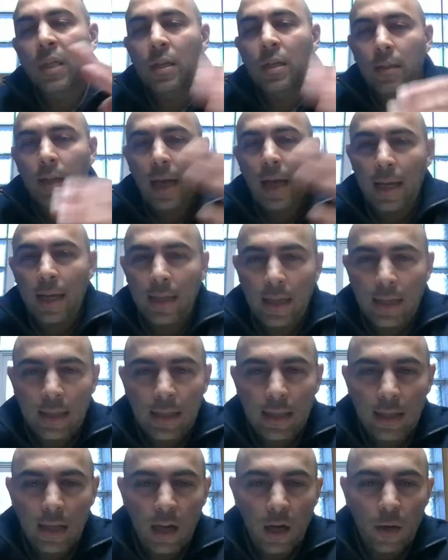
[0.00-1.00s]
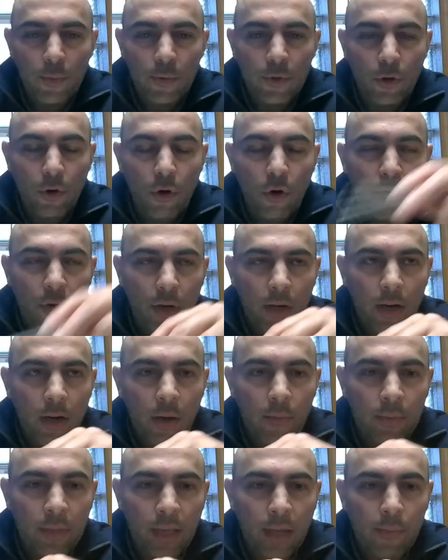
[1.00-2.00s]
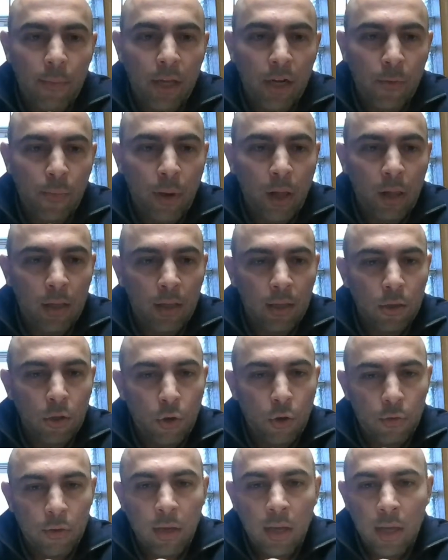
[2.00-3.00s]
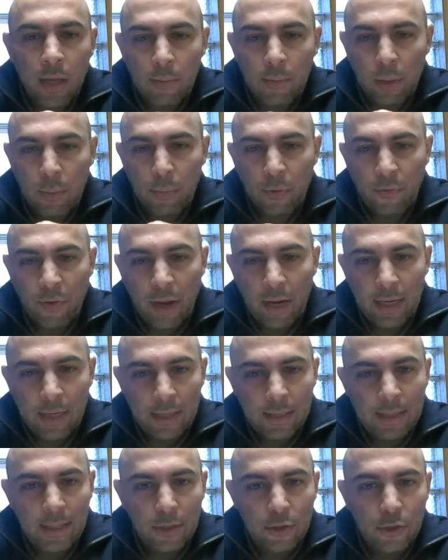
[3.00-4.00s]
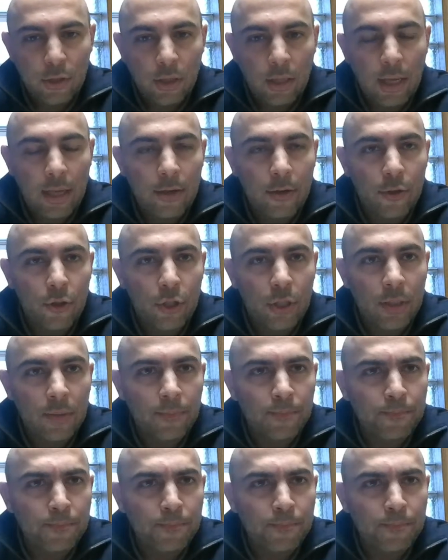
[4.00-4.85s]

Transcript: The NAD helps to overcome that metabolic load by providing additional energy.